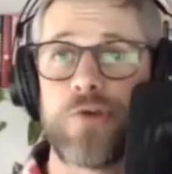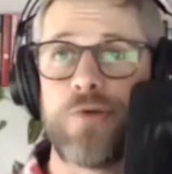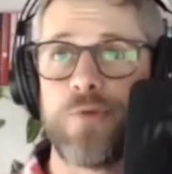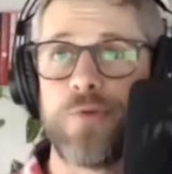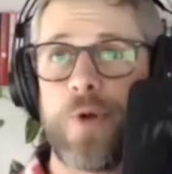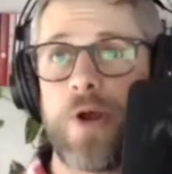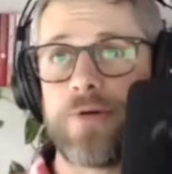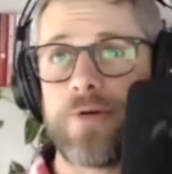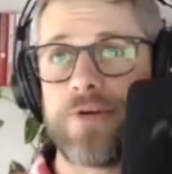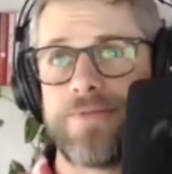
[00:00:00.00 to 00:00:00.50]

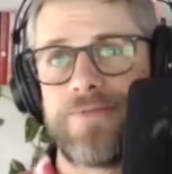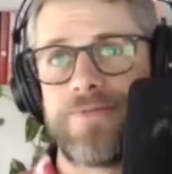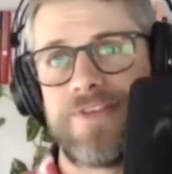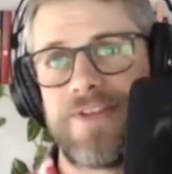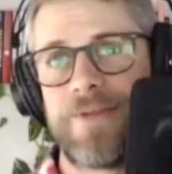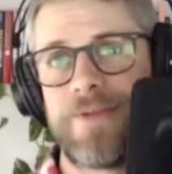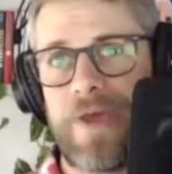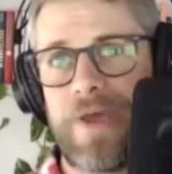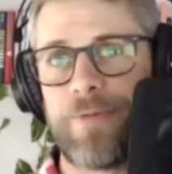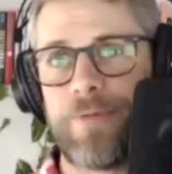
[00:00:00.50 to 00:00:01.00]
welcome to
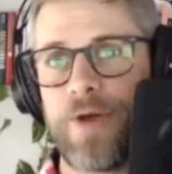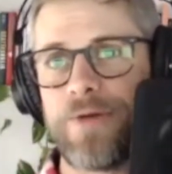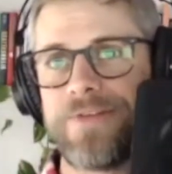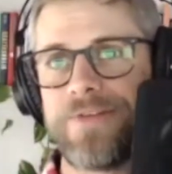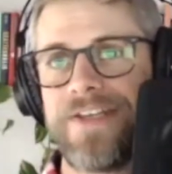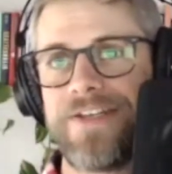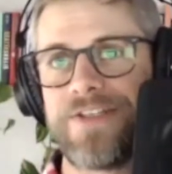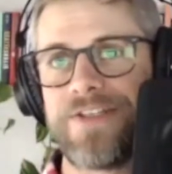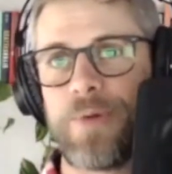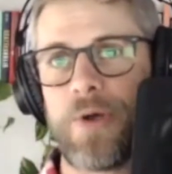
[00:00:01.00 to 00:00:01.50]
the Better World
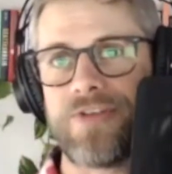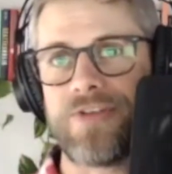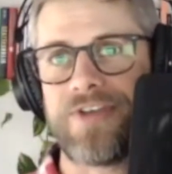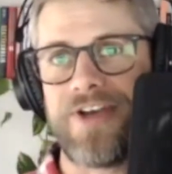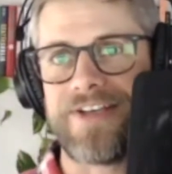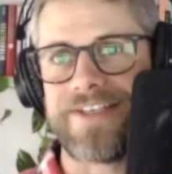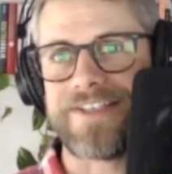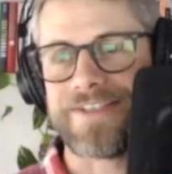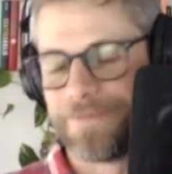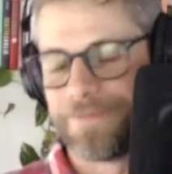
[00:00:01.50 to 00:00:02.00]
Leaders
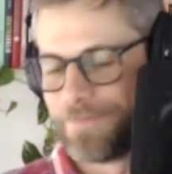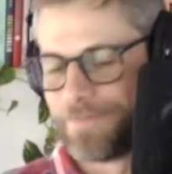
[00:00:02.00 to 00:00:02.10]
podcast.